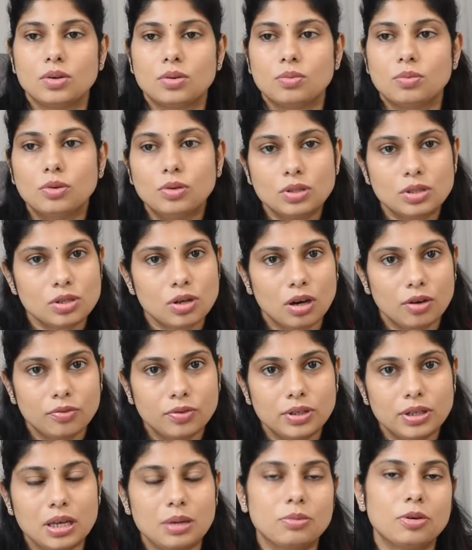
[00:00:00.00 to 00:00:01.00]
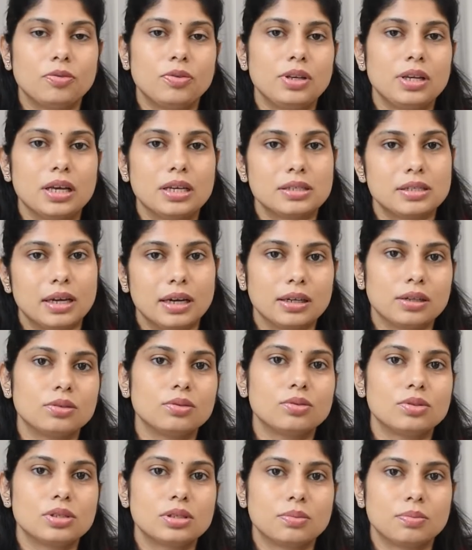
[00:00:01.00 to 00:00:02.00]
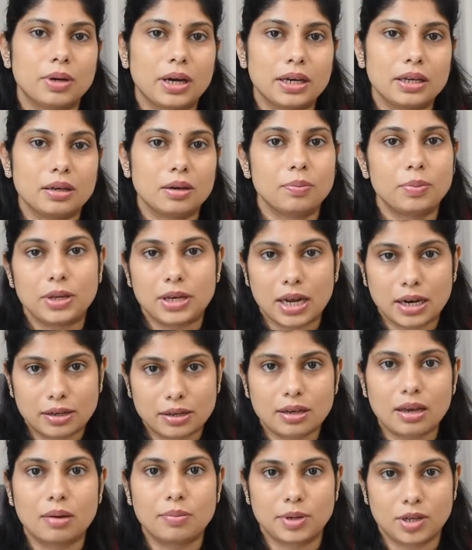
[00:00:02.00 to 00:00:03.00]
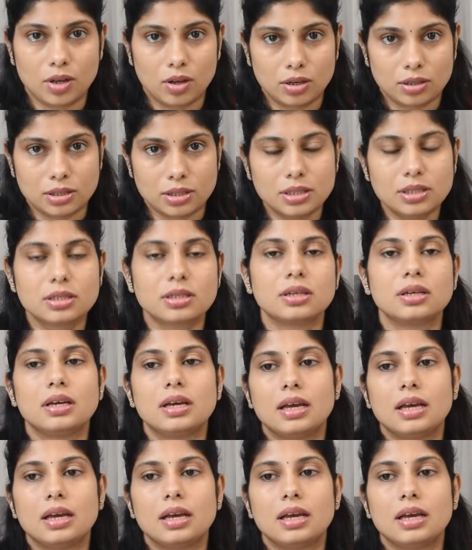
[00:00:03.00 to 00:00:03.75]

Most often, hemophilia is diagnosed by a pediatric hematologist,